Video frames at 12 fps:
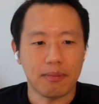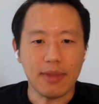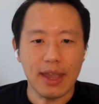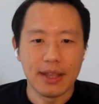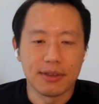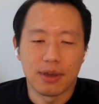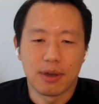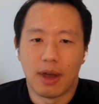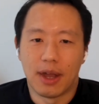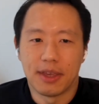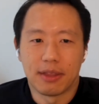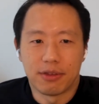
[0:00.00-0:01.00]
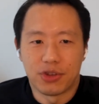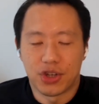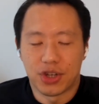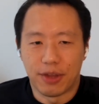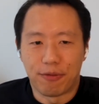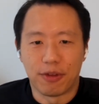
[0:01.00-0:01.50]
so I think there's
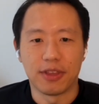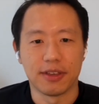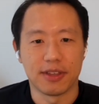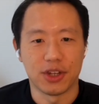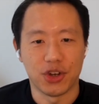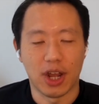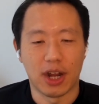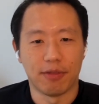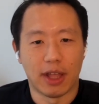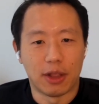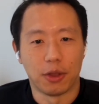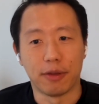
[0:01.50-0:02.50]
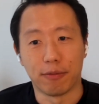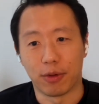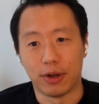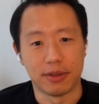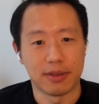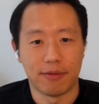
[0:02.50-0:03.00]
just different things that you're kind of like looking
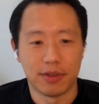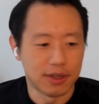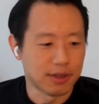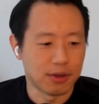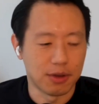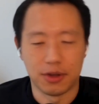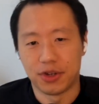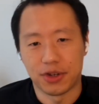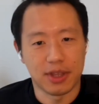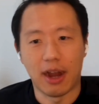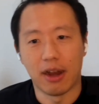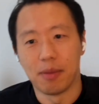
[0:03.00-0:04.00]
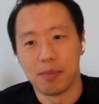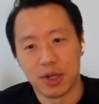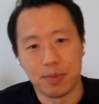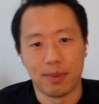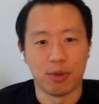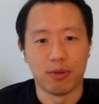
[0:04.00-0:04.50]
for. In San Francisco, you're just hiring a bunch of
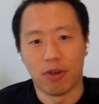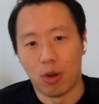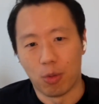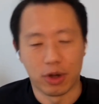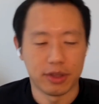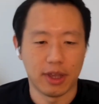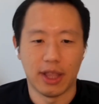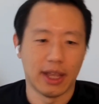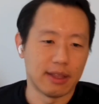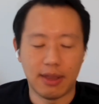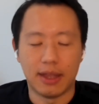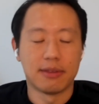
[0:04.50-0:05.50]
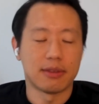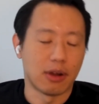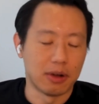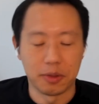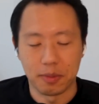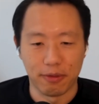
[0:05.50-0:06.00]
people who've all worked at like 10
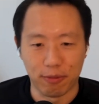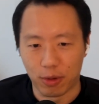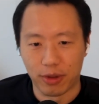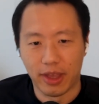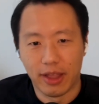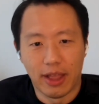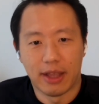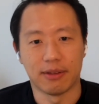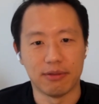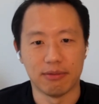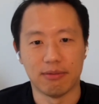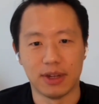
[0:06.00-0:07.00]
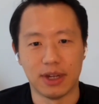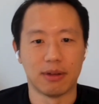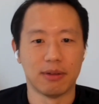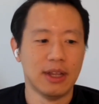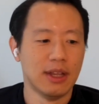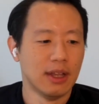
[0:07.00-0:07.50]
startups before they
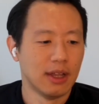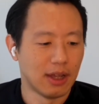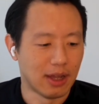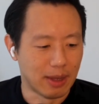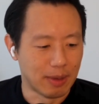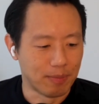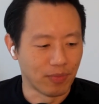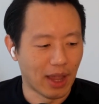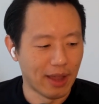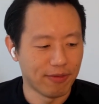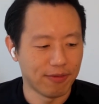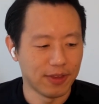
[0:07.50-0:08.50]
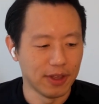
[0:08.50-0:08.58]
I feel